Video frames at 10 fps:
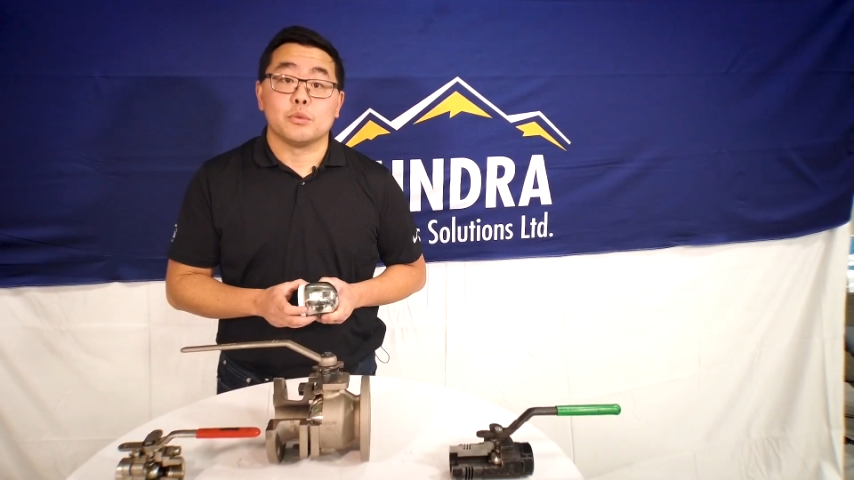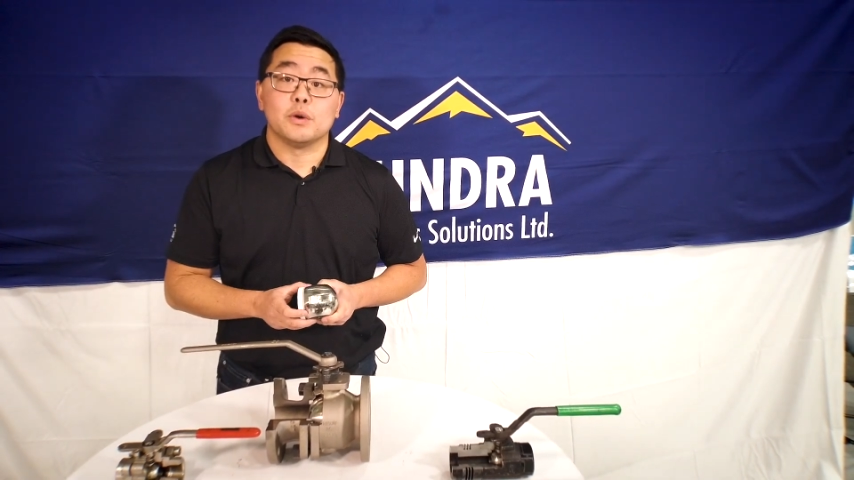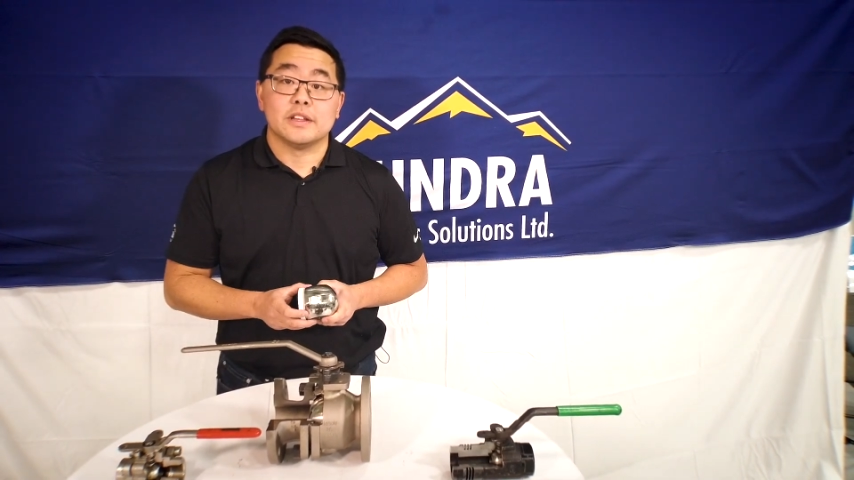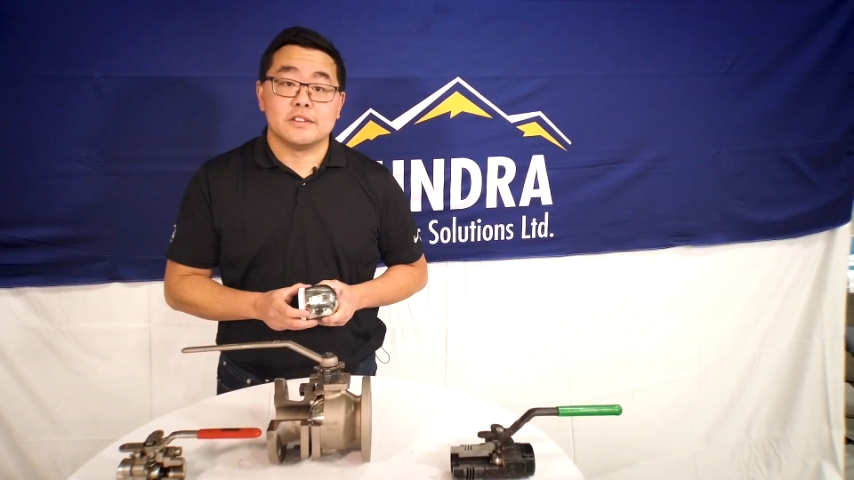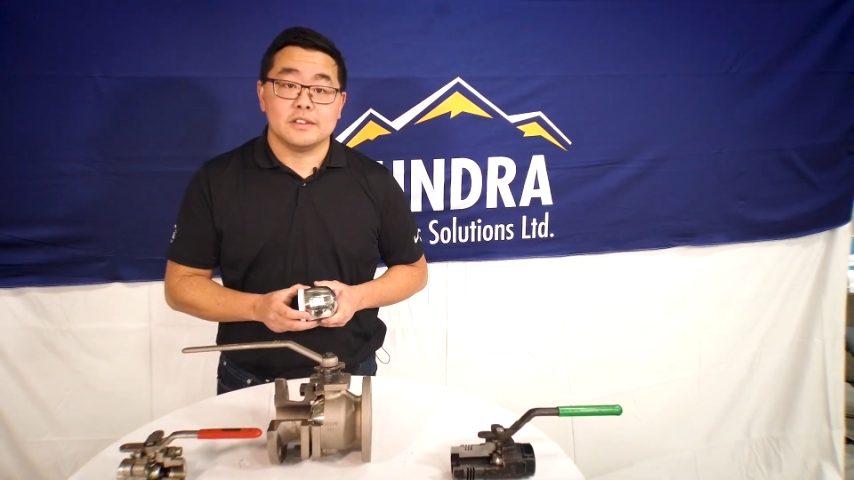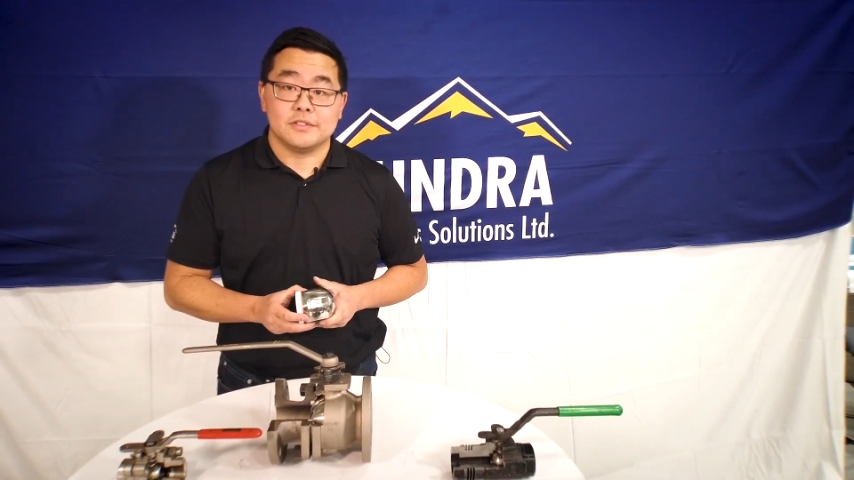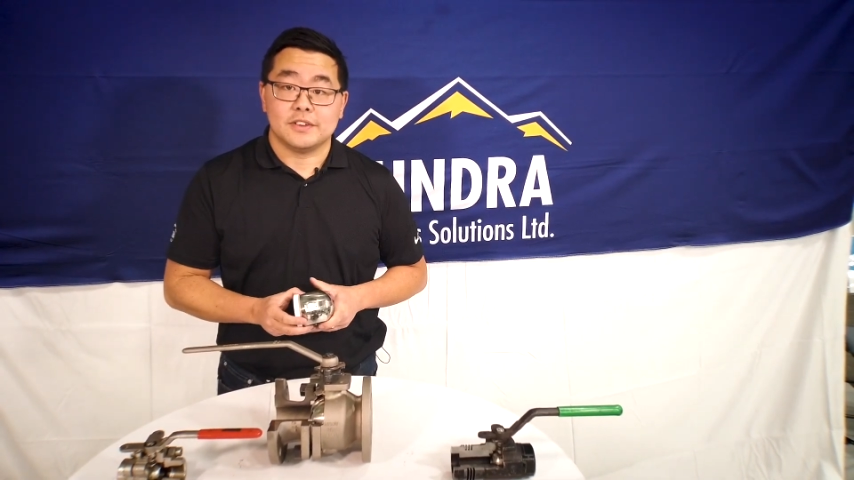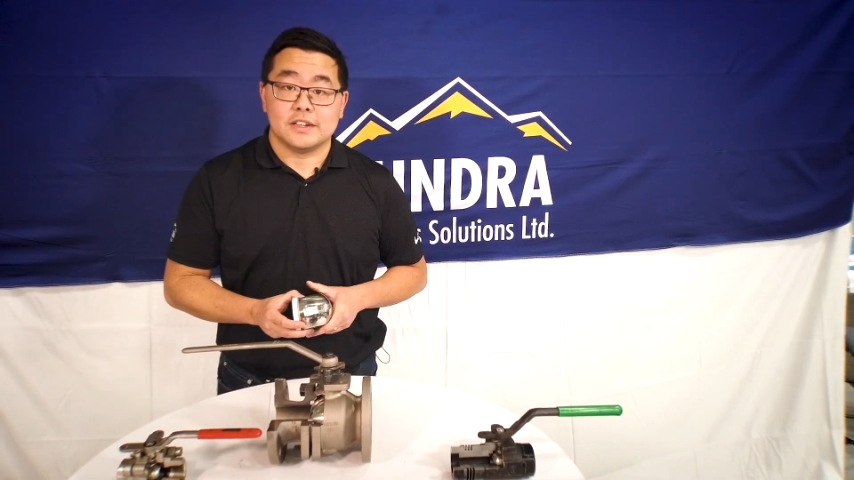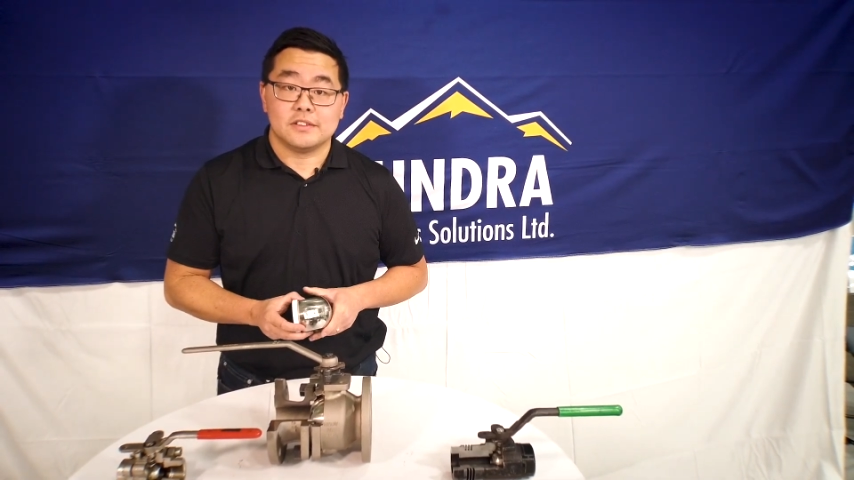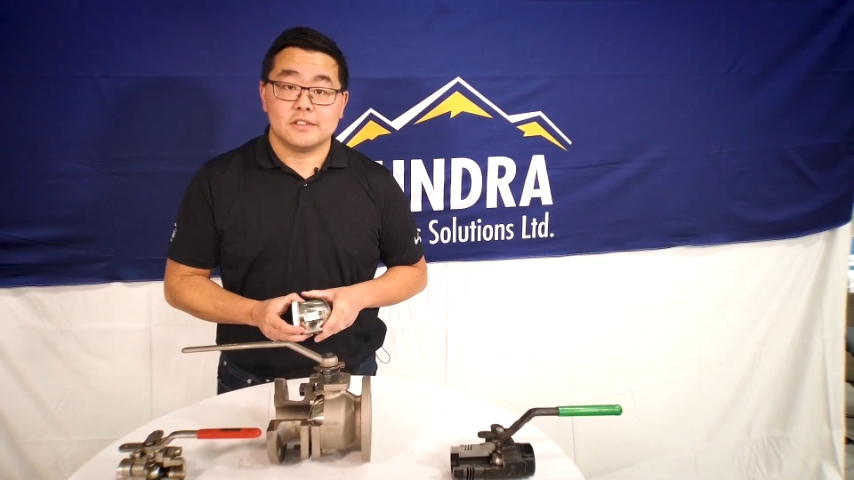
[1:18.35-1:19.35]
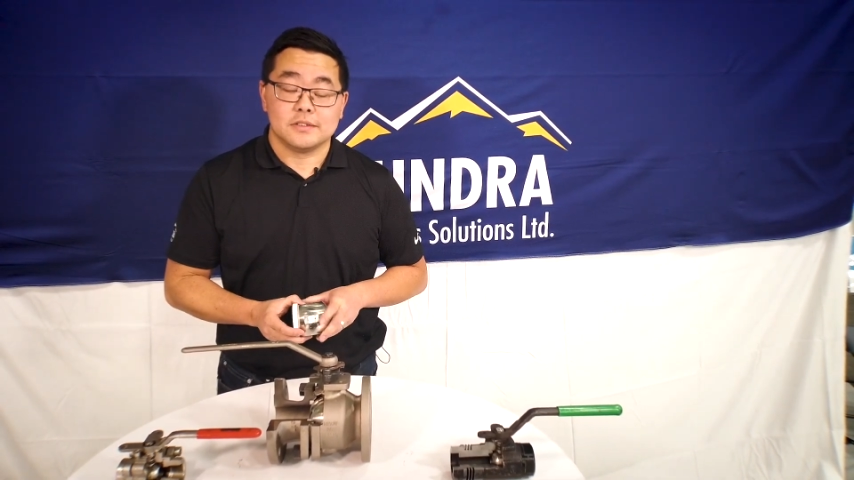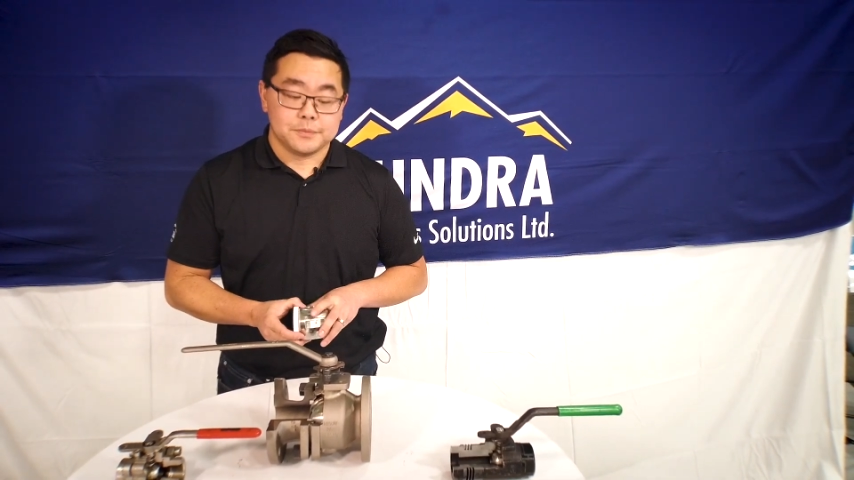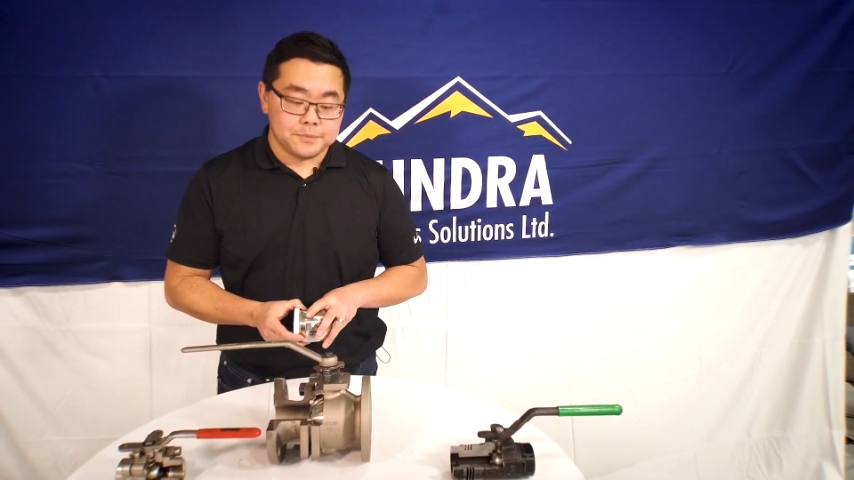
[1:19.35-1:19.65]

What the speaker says: with one seat face.